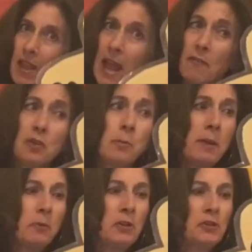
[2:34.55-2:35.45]
After my
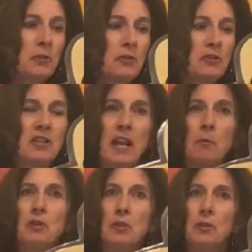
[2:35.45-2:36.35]
preschoolers and I
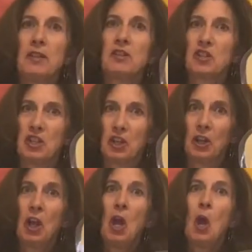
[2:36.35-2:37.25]
would do this
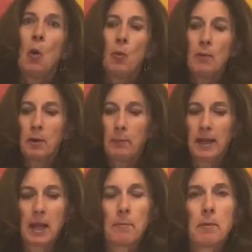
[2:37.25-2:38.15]
cheer, we would
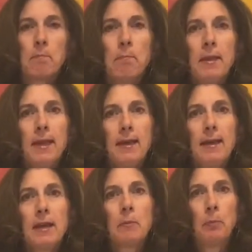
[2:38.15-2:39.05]
pick up a
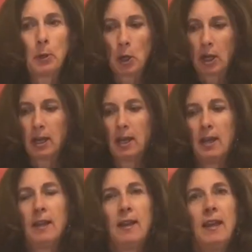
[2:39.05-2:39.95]
big book.
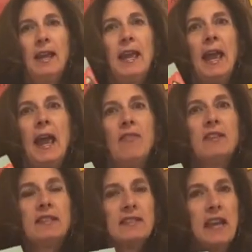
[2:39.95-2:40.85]
And
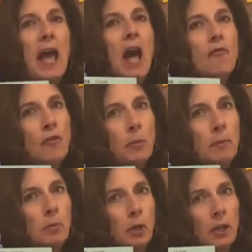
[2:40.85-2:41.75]
this is an
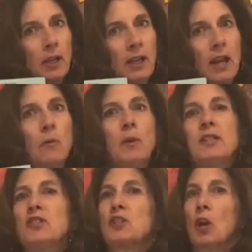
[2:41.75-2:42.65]
alphabet book. And we'd
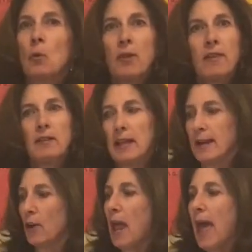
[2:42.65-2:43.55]
start with the
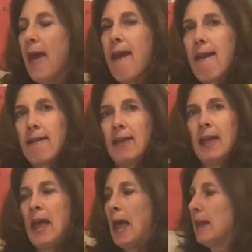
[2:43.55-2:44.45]
letter A.
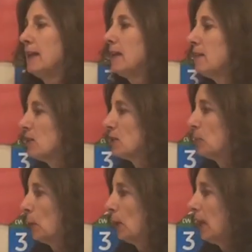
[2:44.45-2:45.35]
And in this
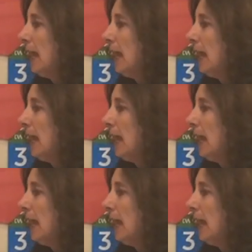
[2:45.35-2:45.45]
book,